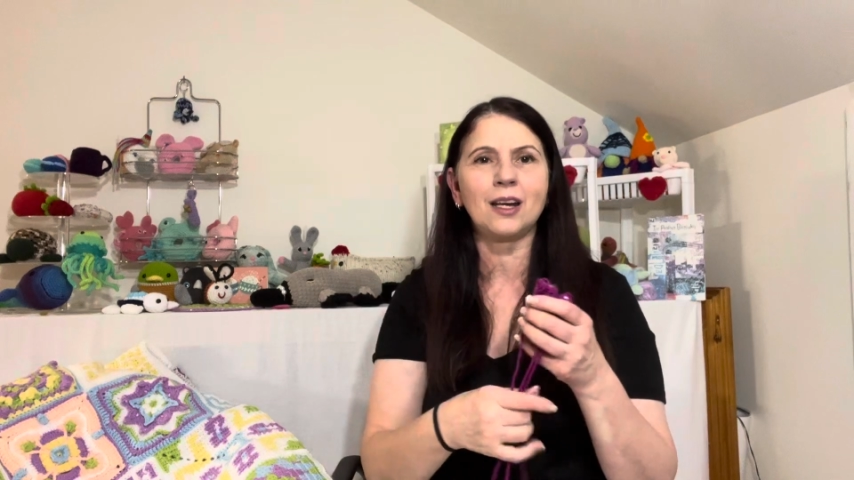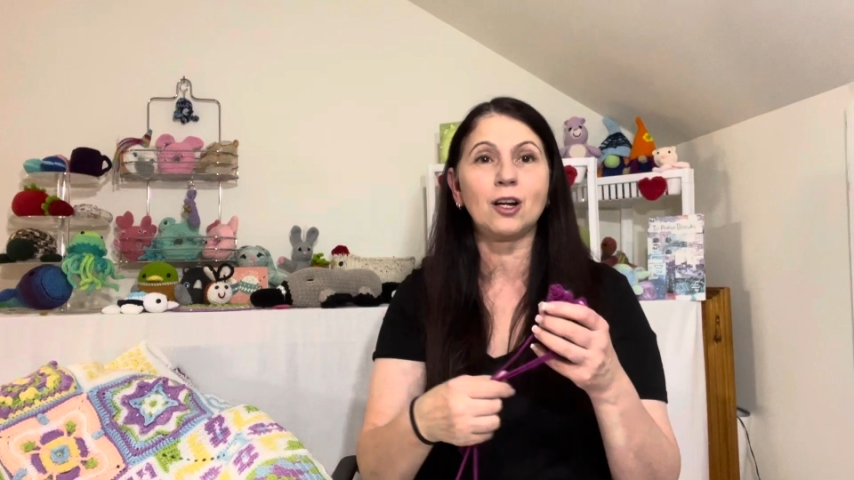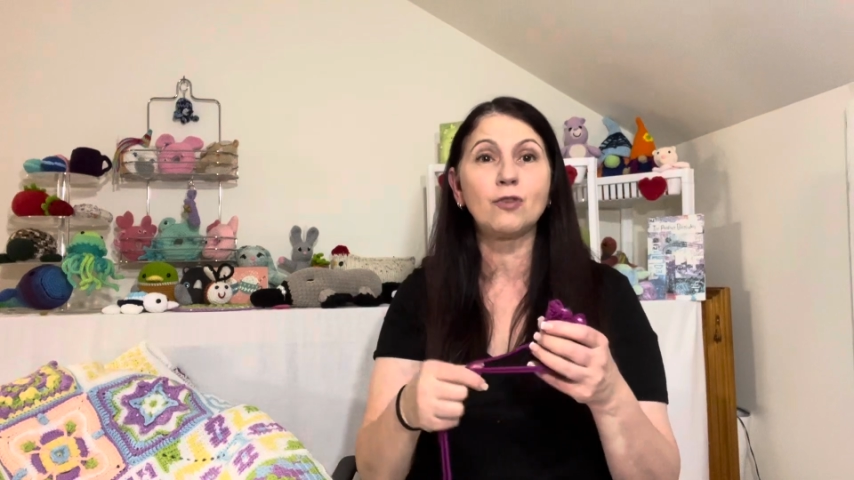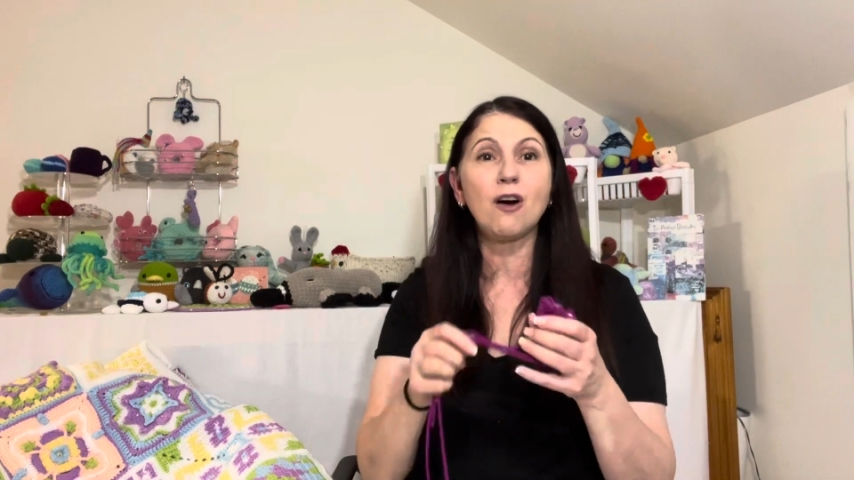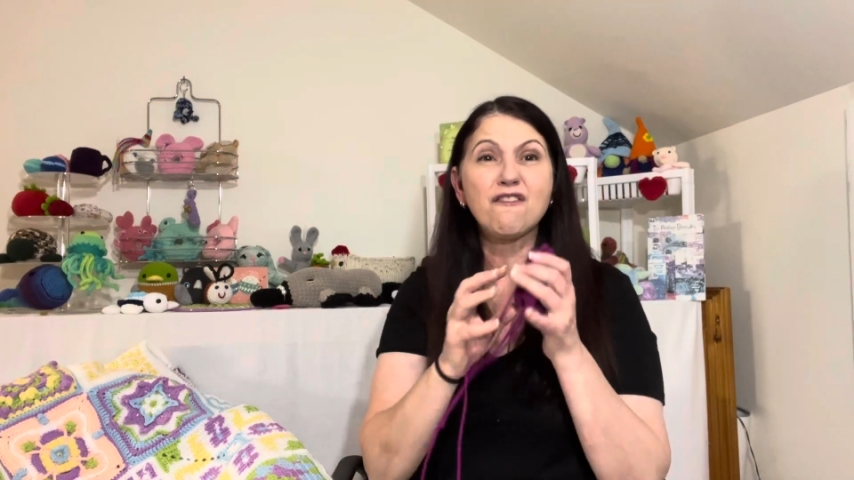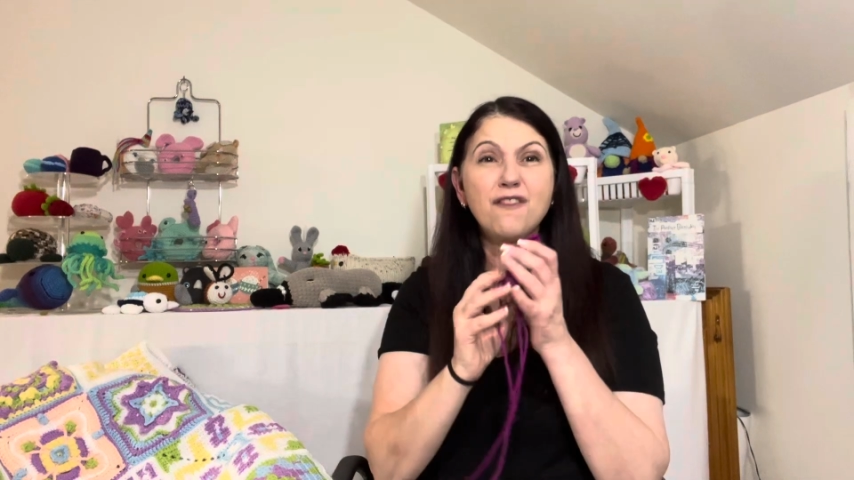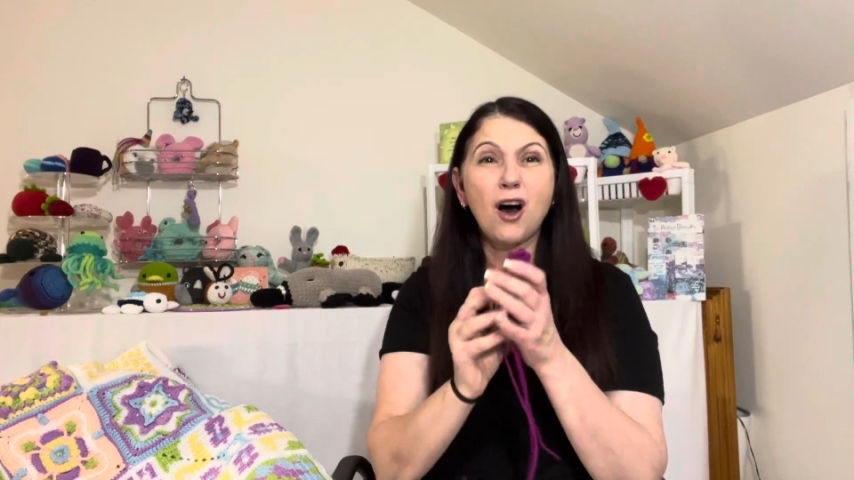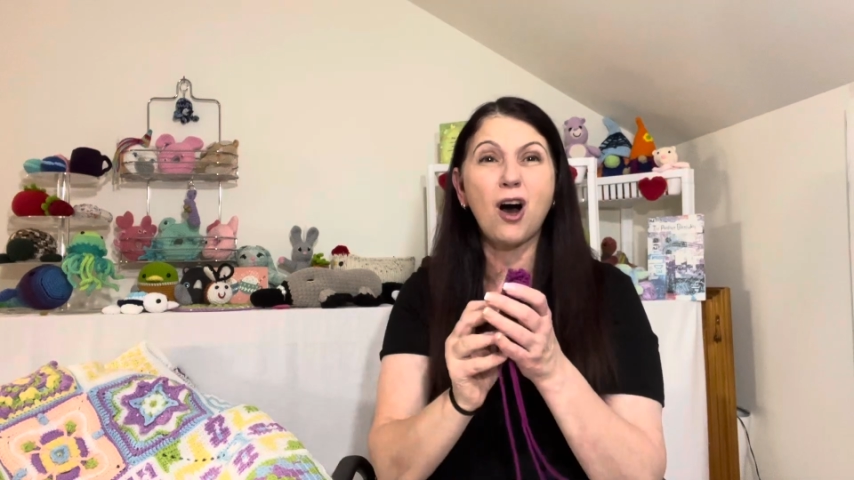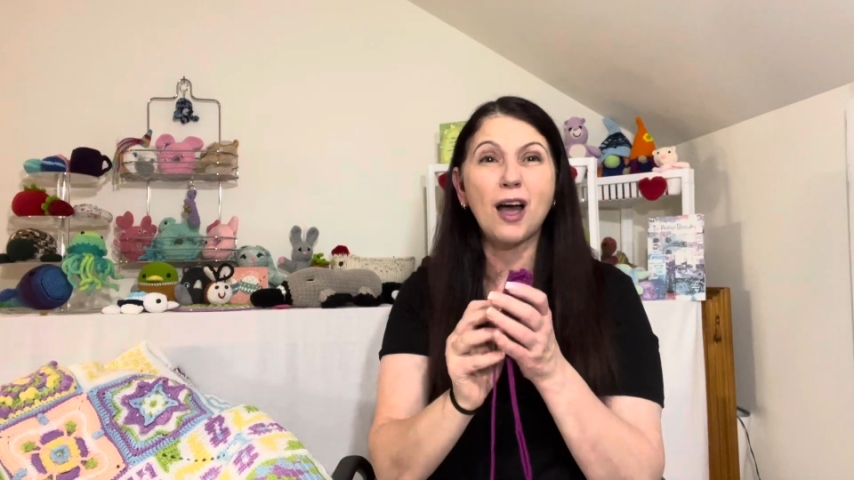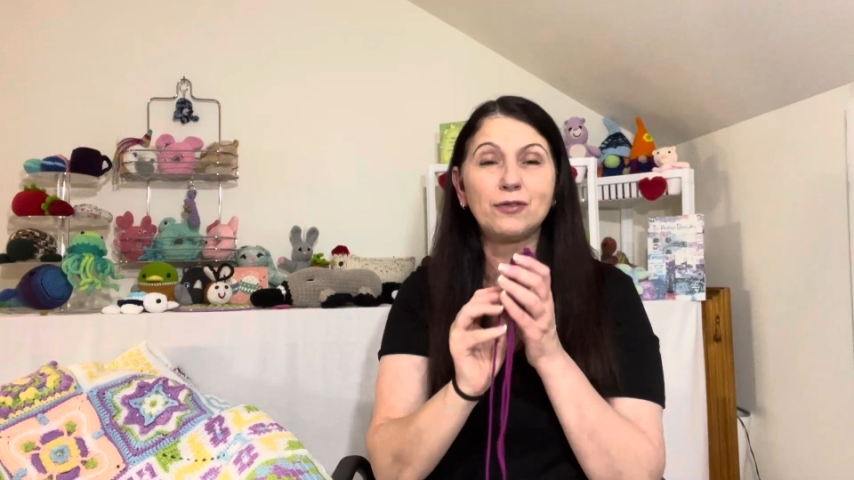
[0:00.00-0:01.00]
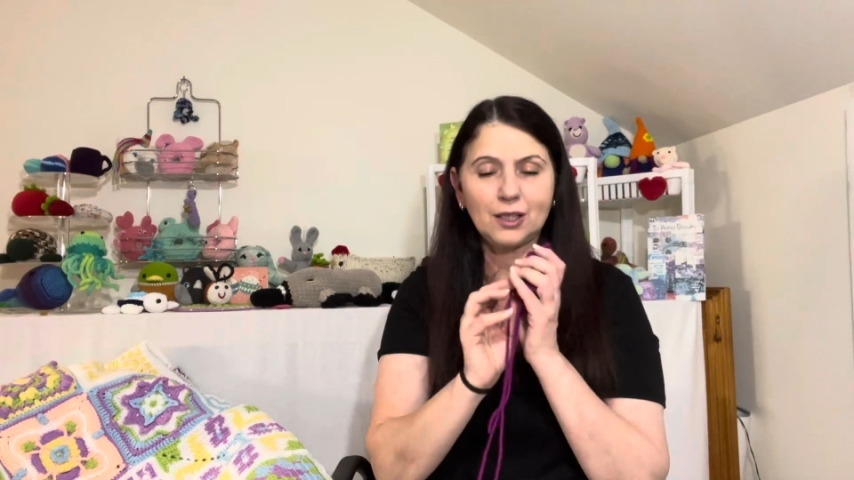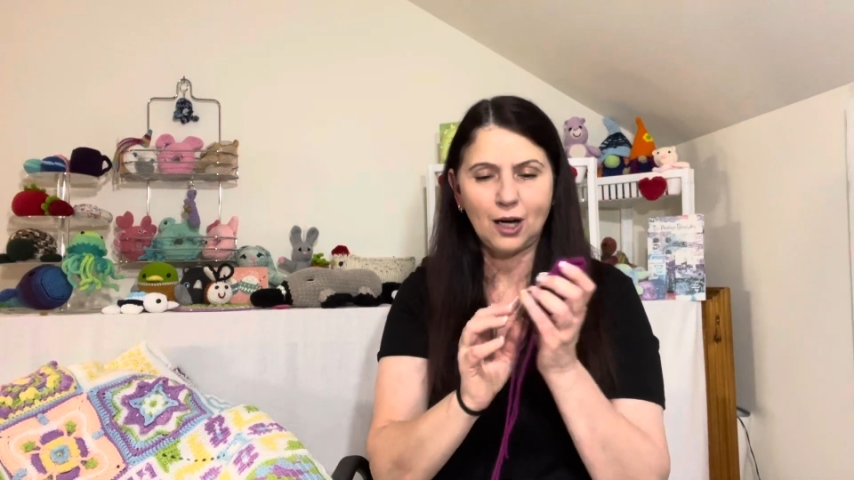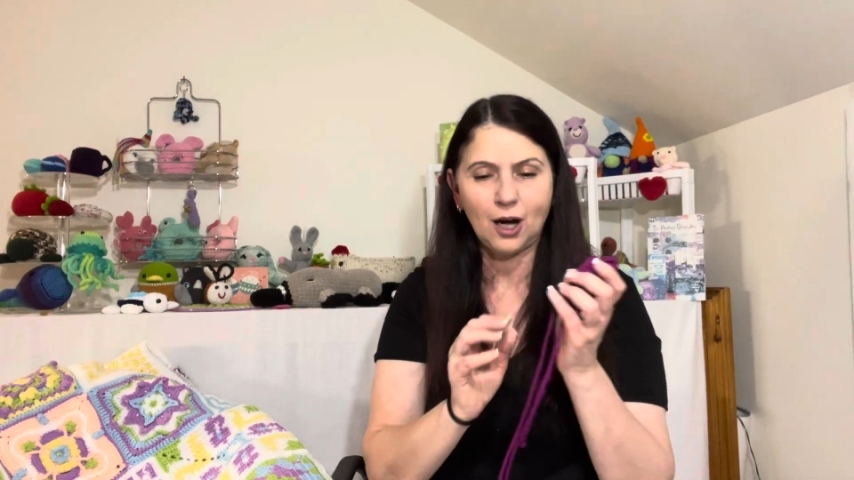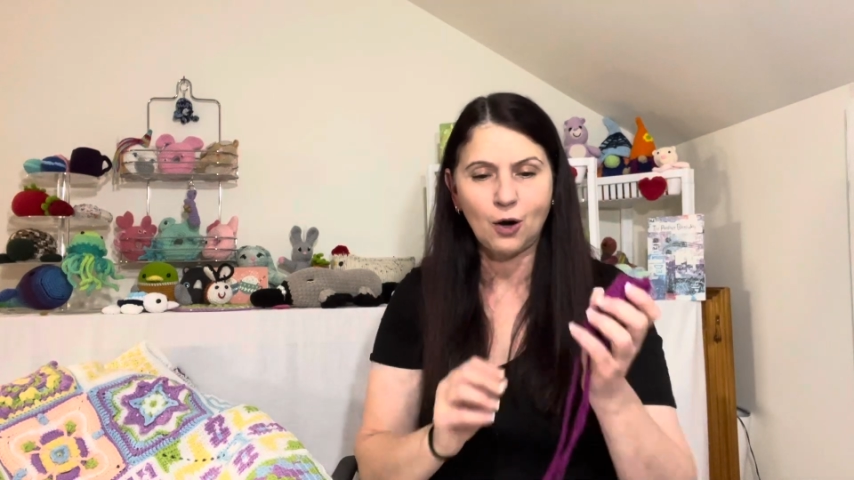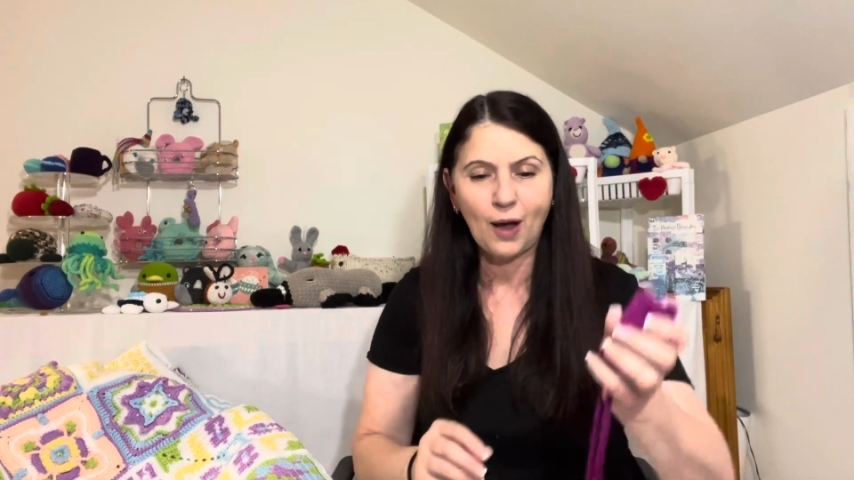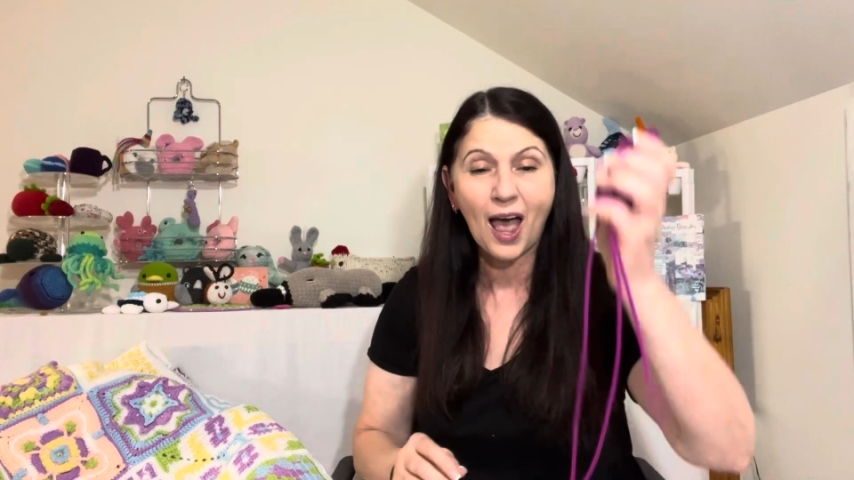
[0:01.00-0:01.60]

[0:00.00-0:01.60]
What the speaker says: and I've got 5 to go,